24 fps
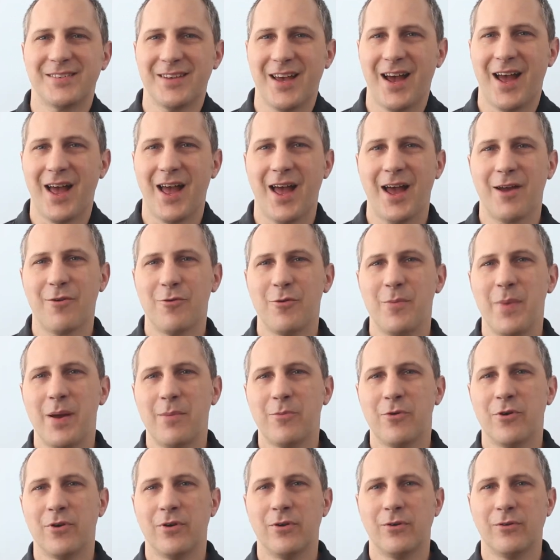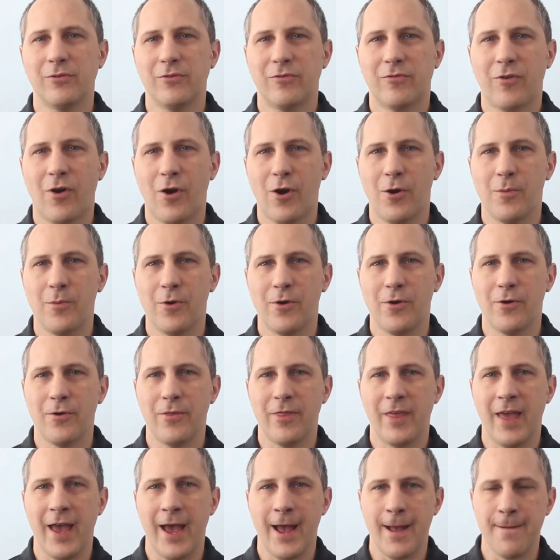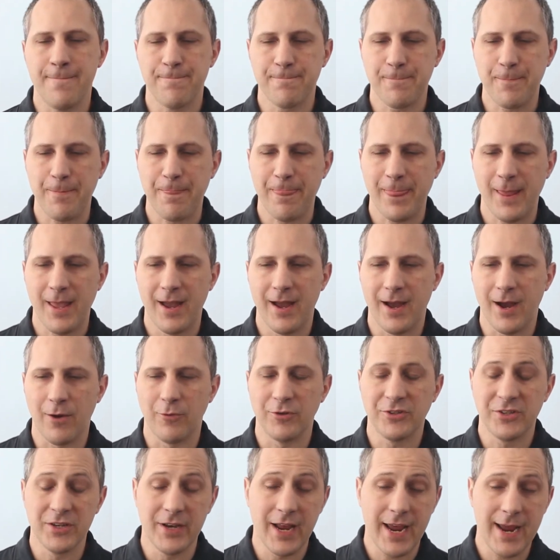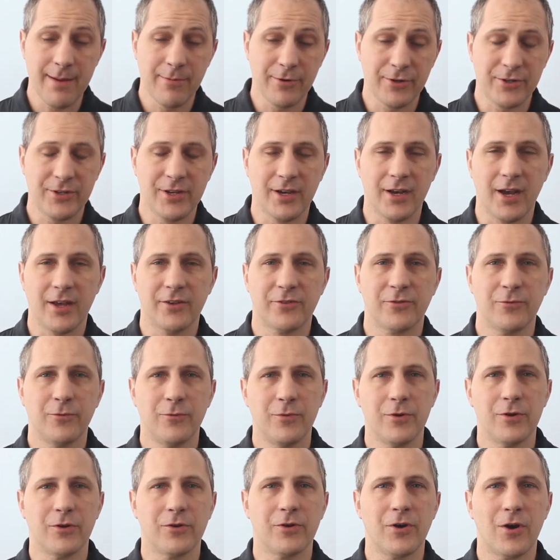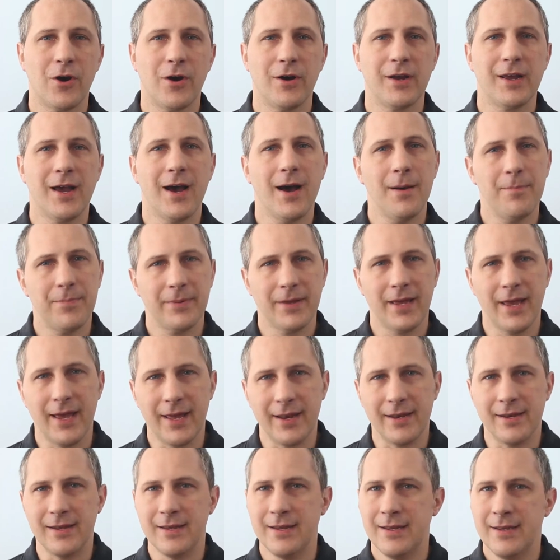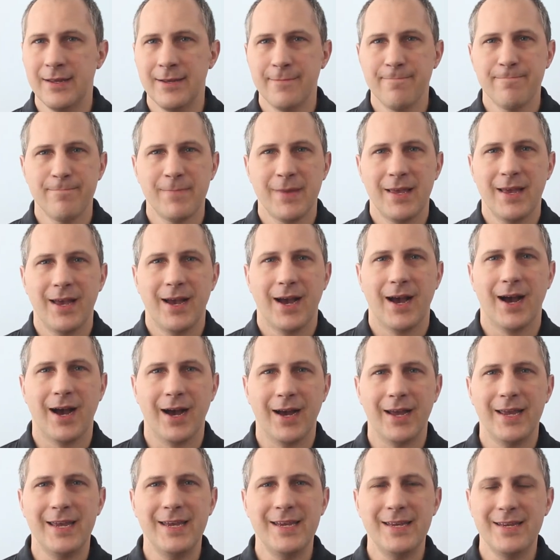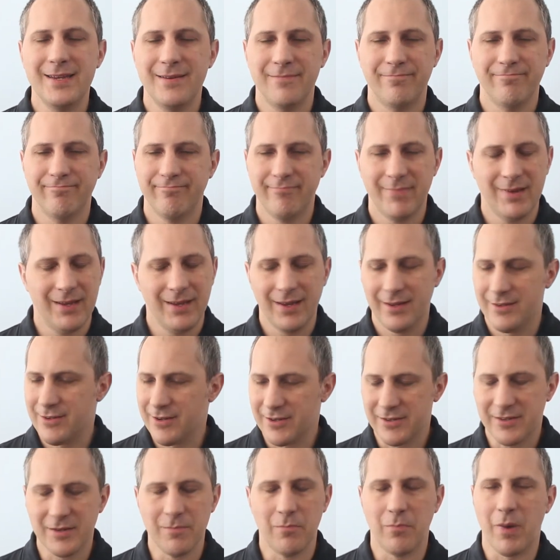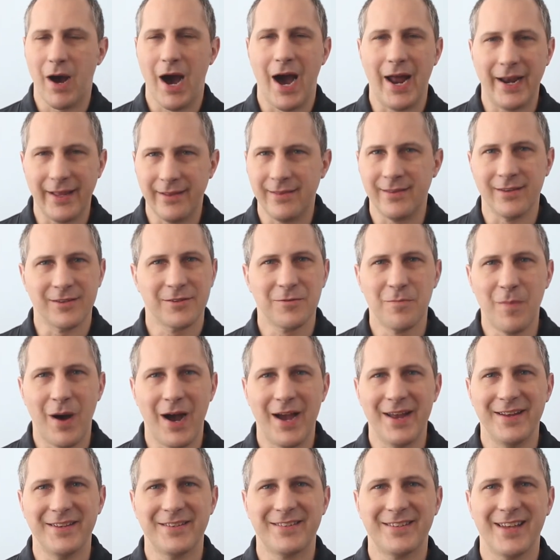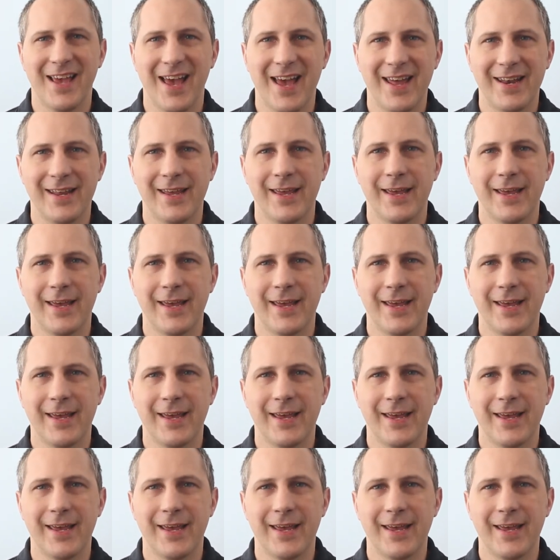I remember an old farmer that was a neighbor to us when we were growing up, and he just embodied this mindset.